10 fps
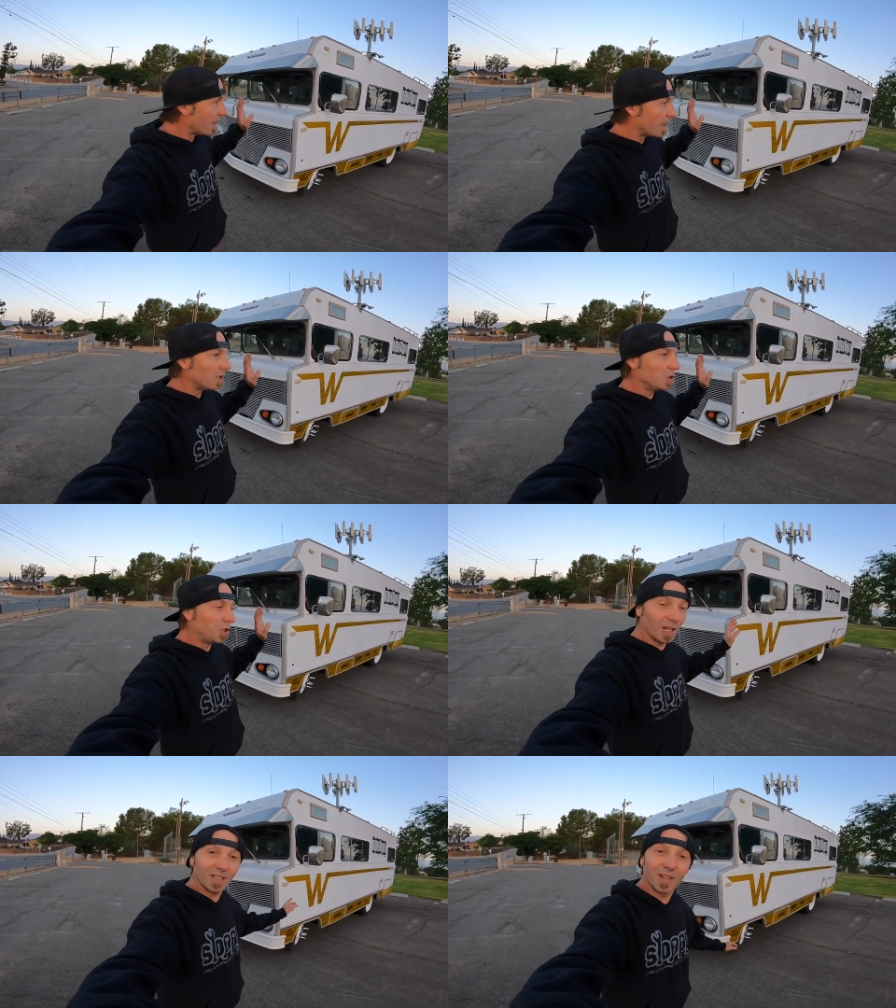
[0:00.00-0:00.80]
a
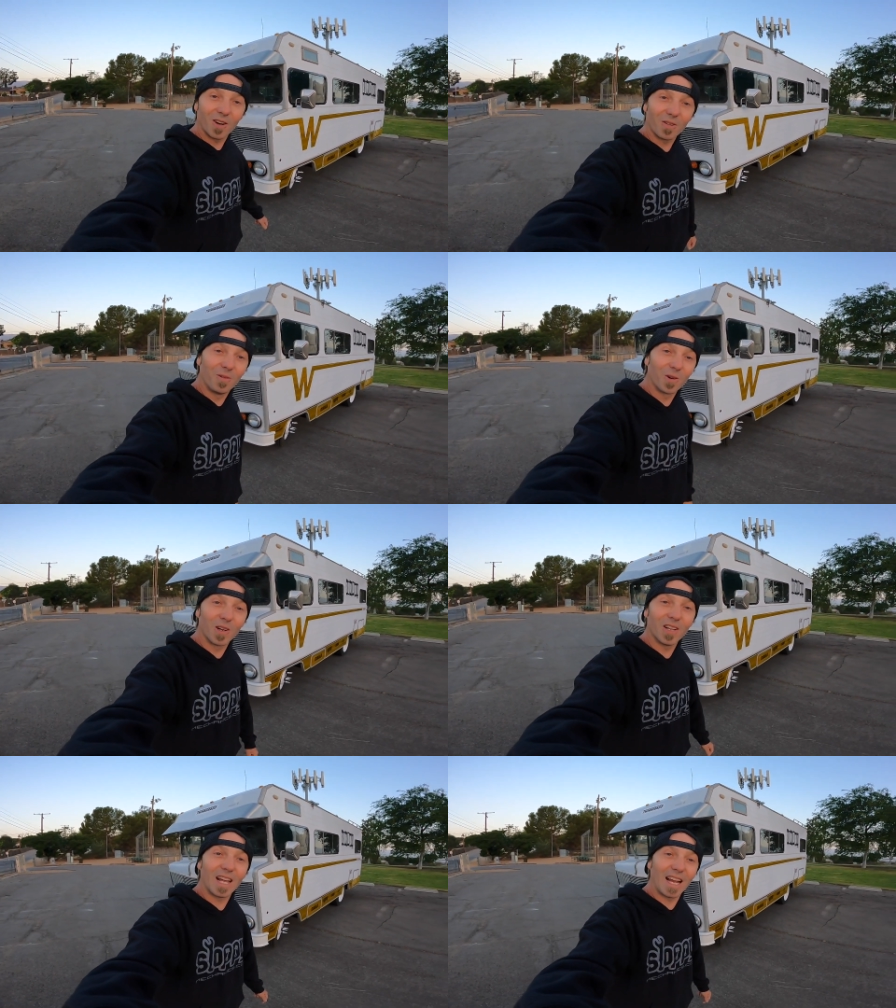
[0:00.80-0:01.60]
junkyard
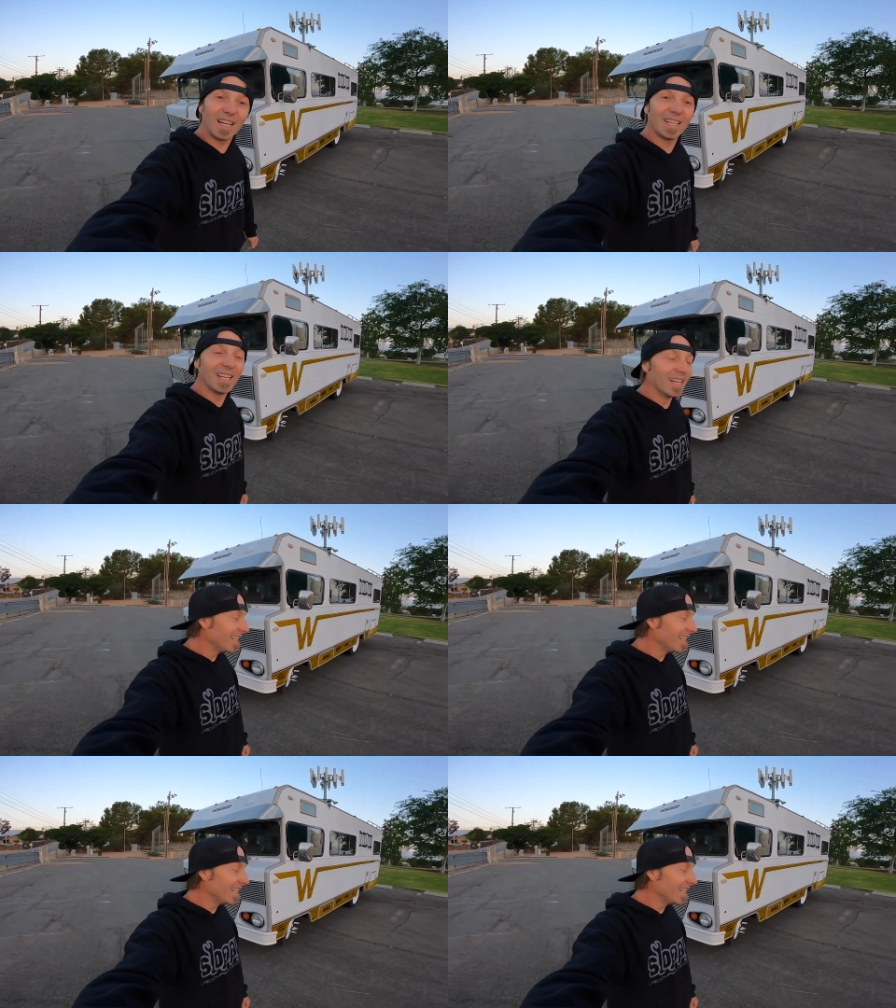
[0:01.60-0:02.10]
four L eighty